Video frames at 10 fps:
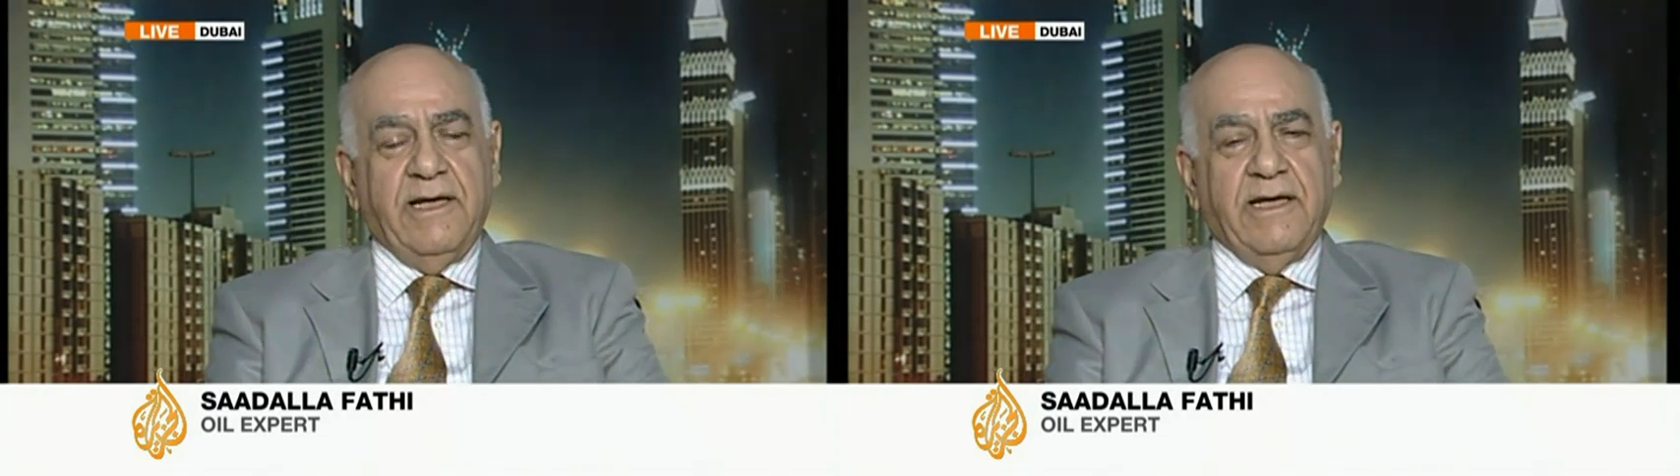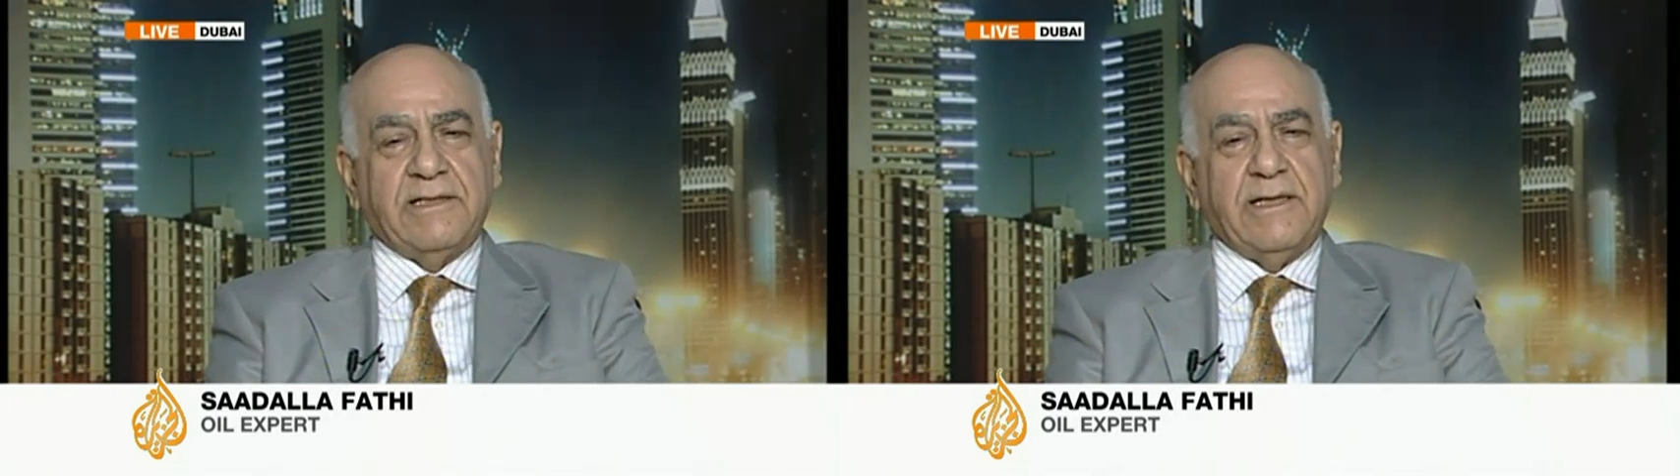
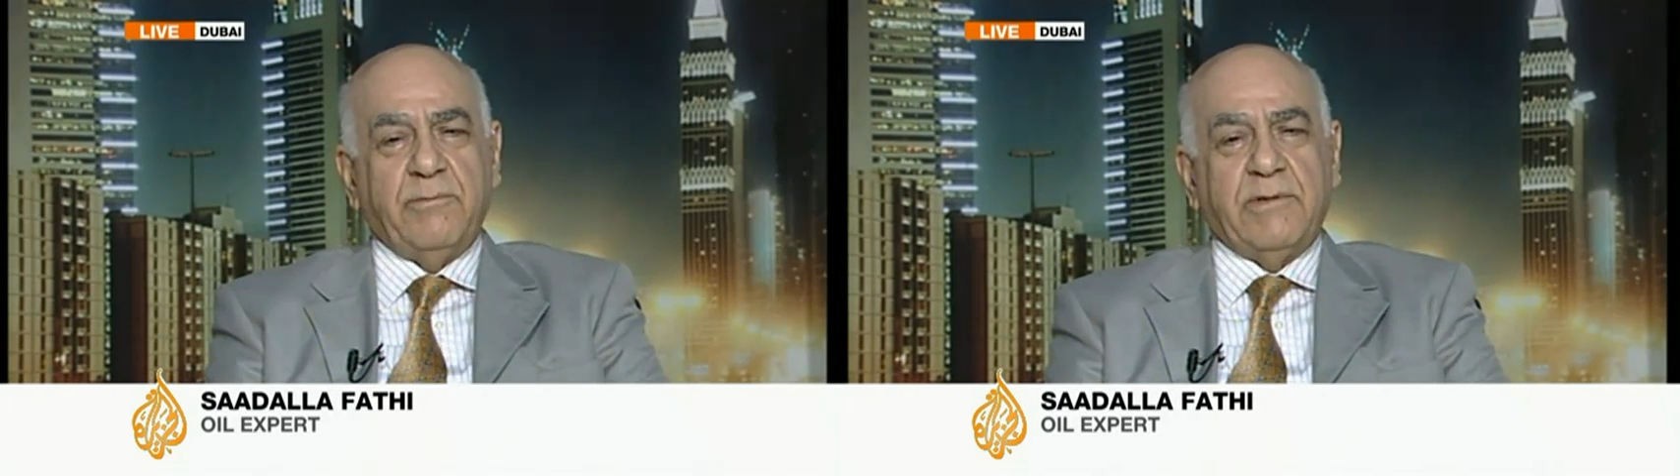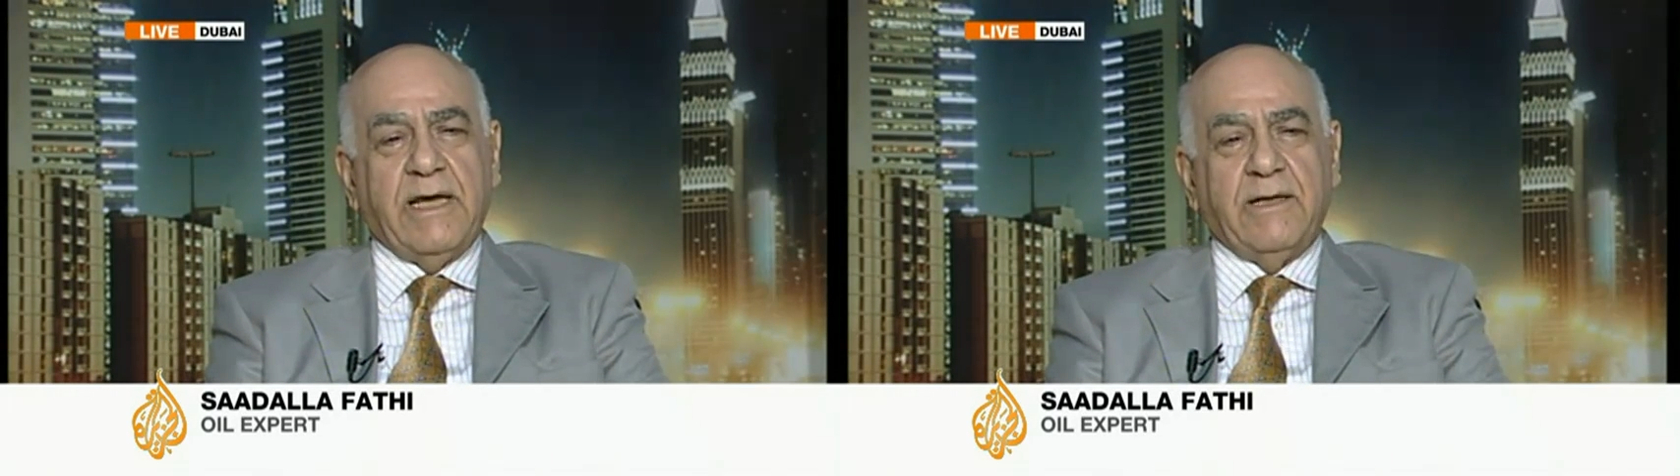
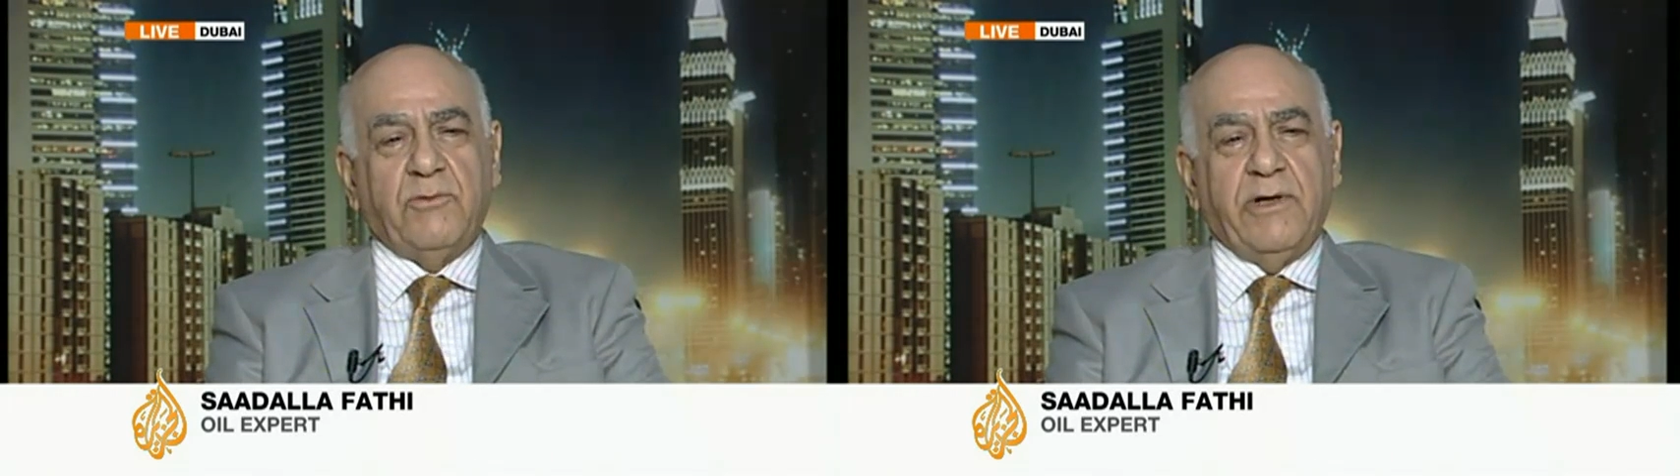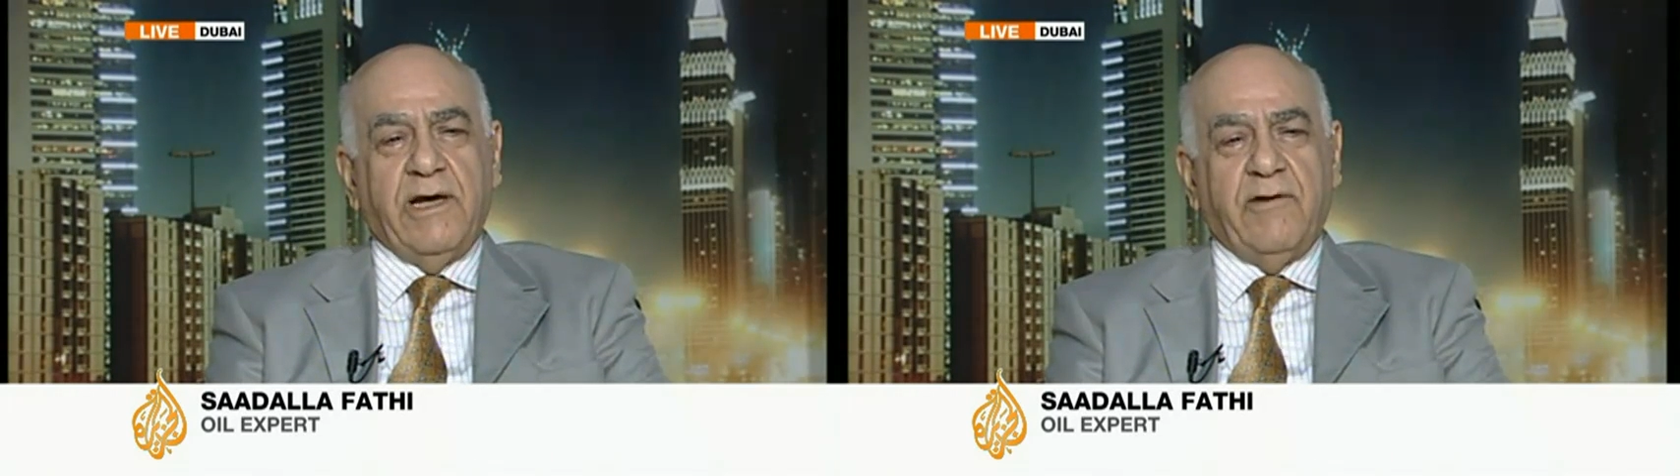except
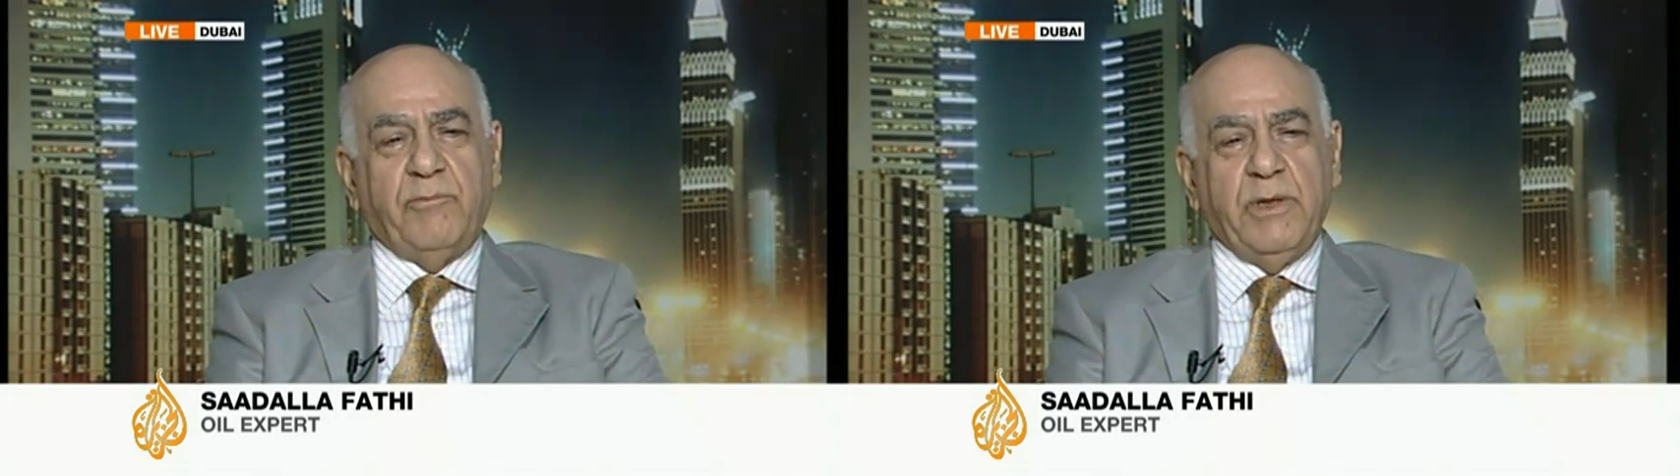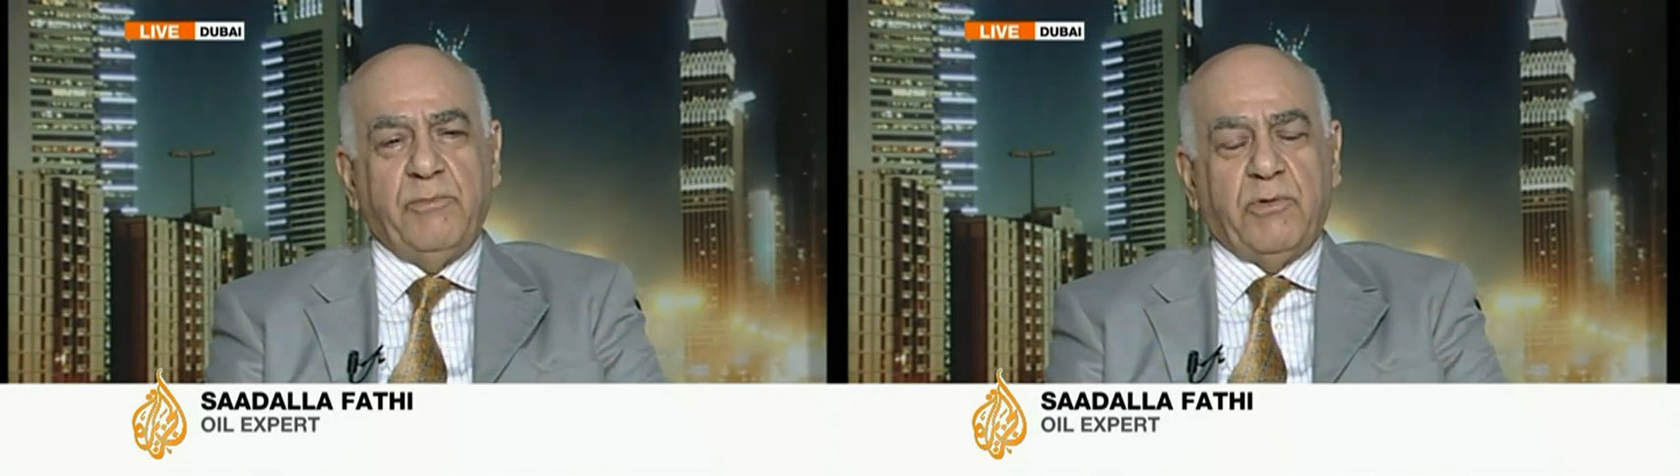that we
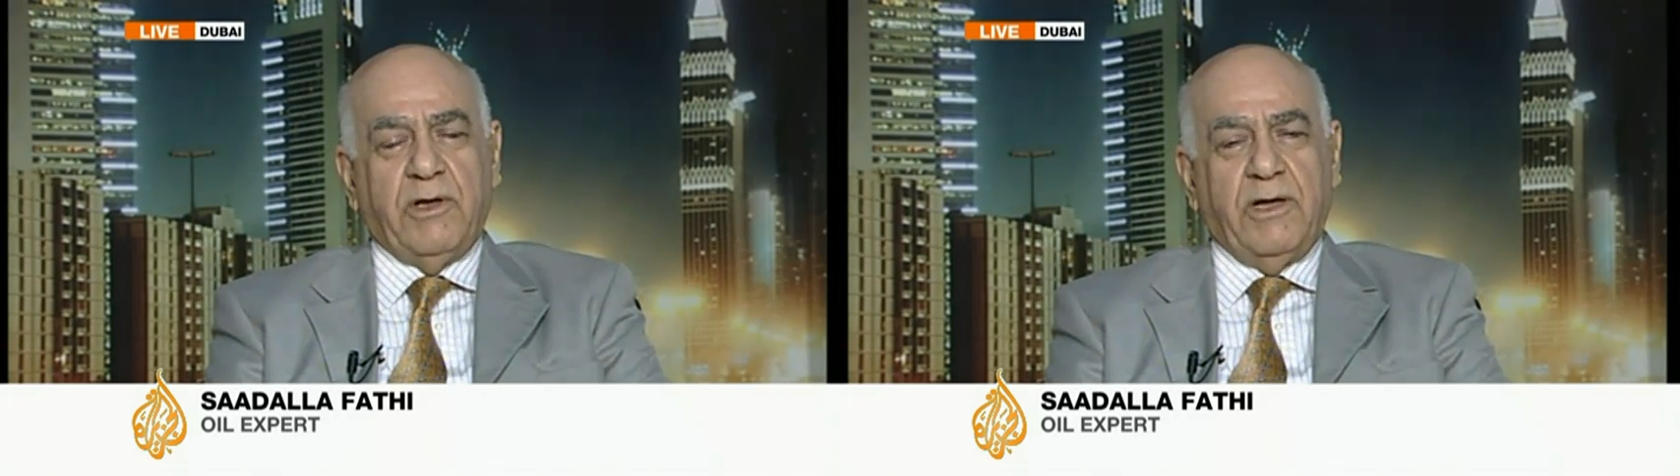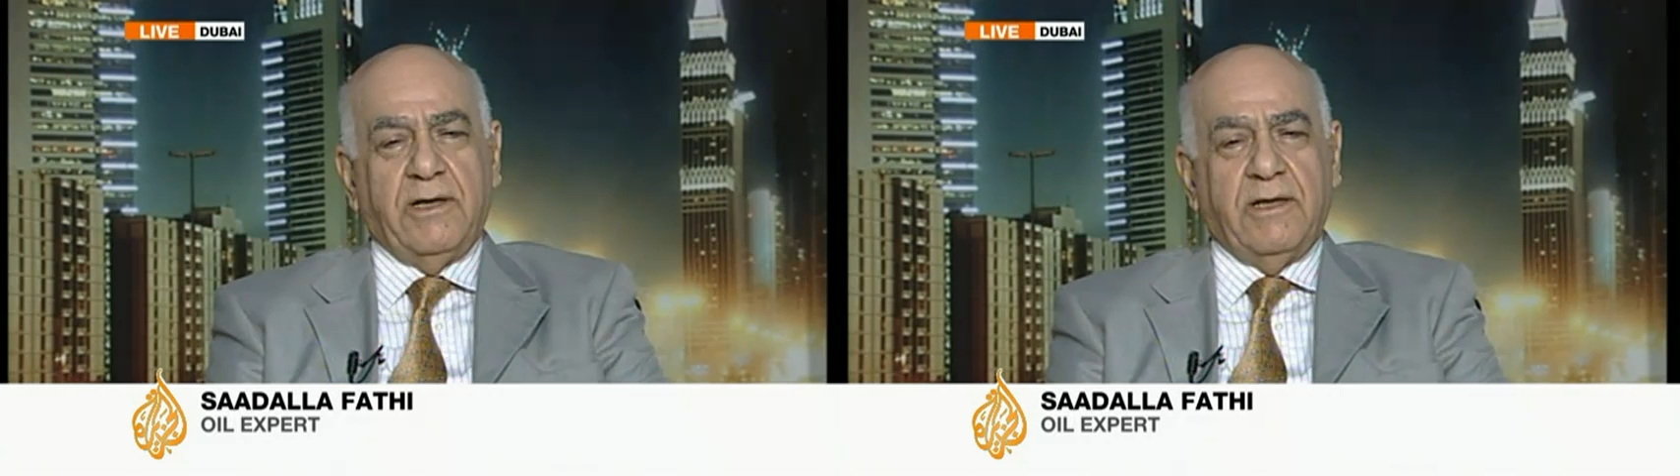have people